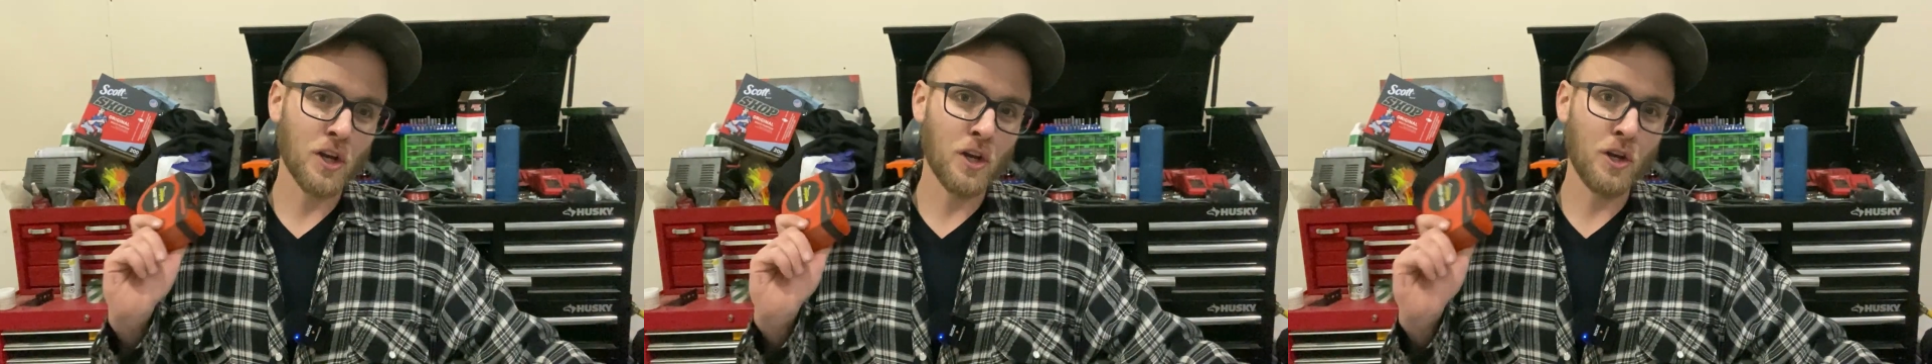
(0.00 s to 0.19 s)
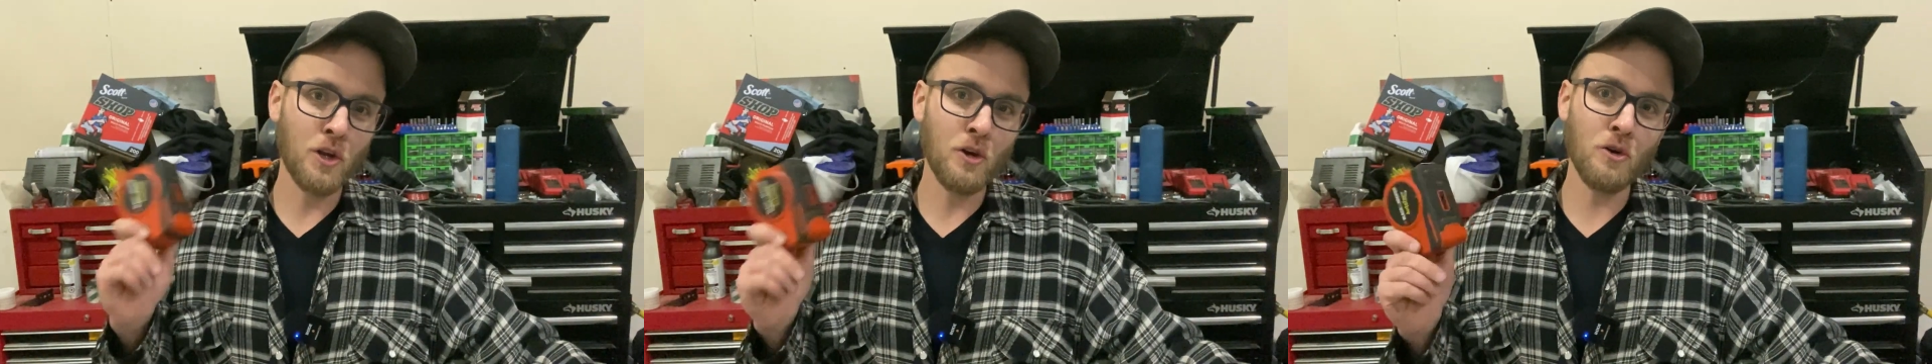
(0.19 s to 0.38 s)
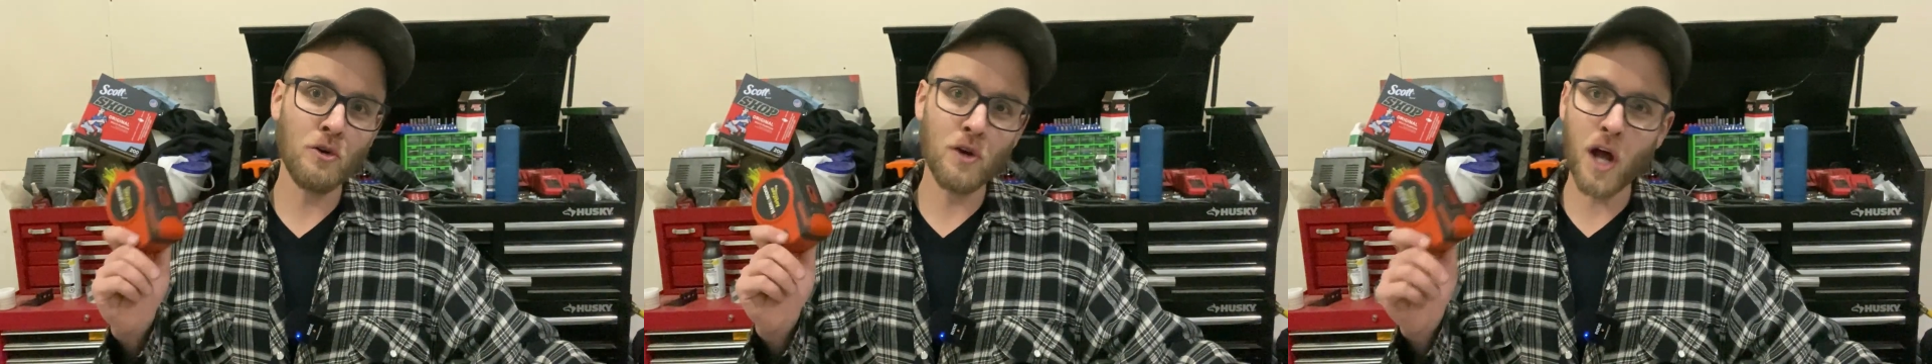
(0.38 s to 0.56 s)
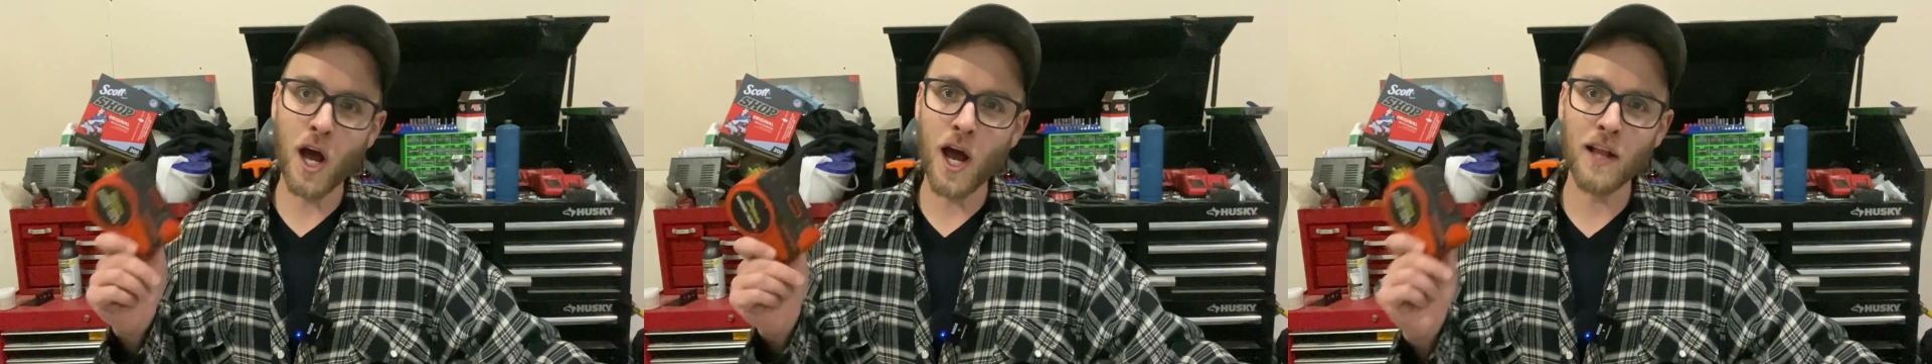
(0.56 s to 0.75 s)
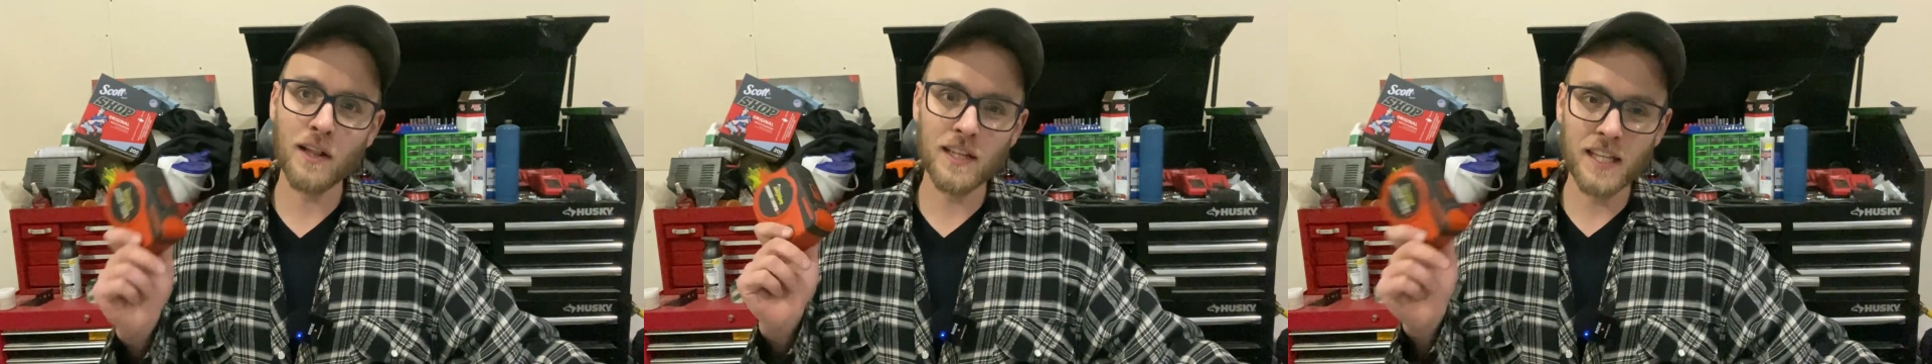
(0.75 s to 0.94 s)
Do
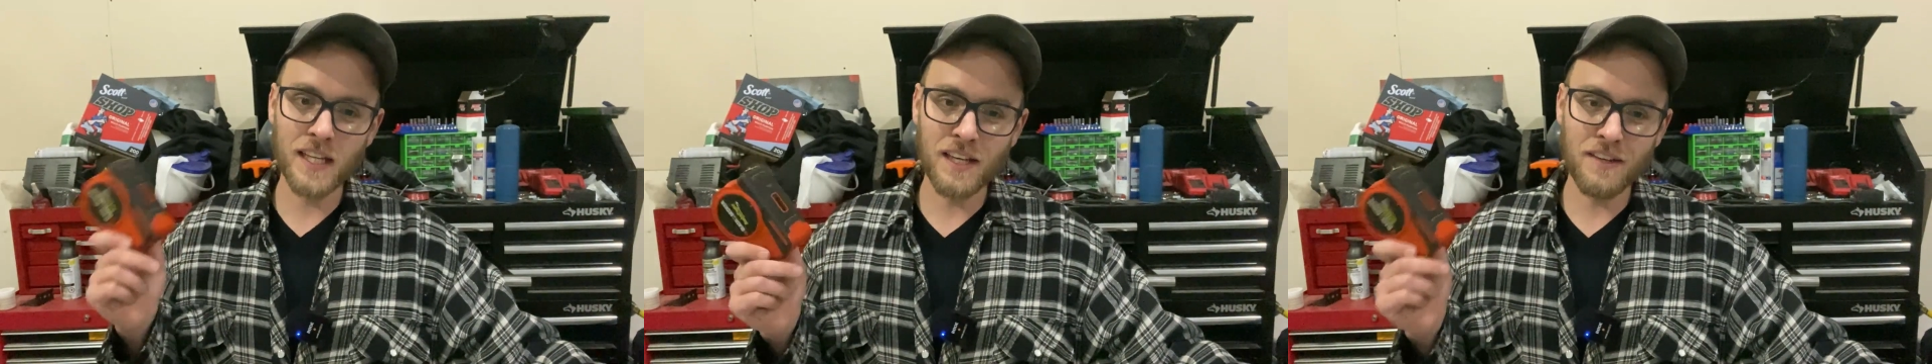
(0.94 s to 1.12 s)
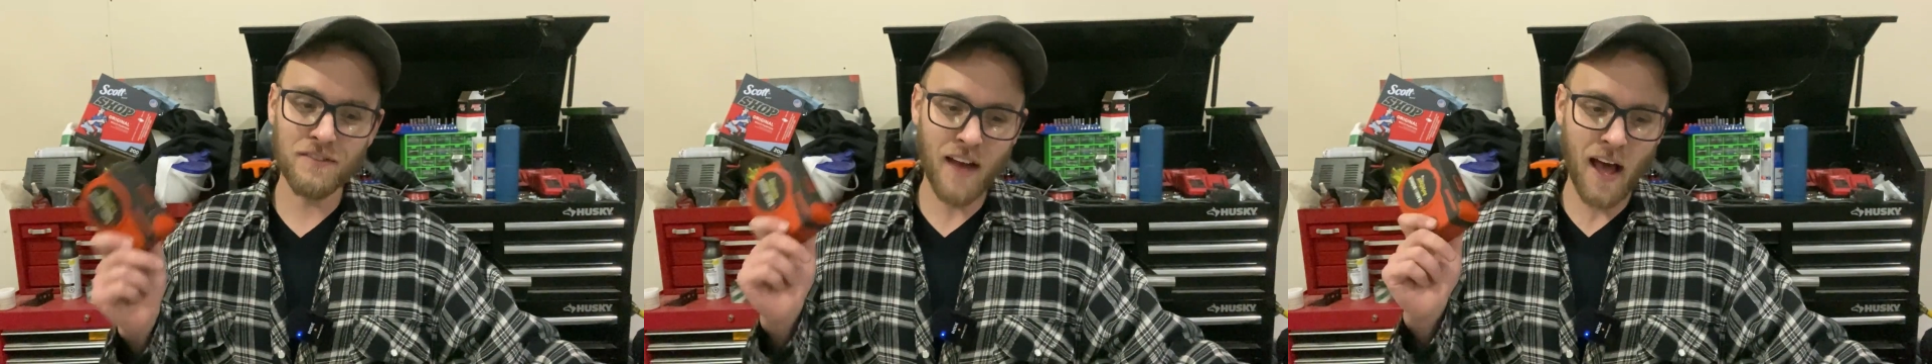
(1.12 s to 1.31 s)
not leave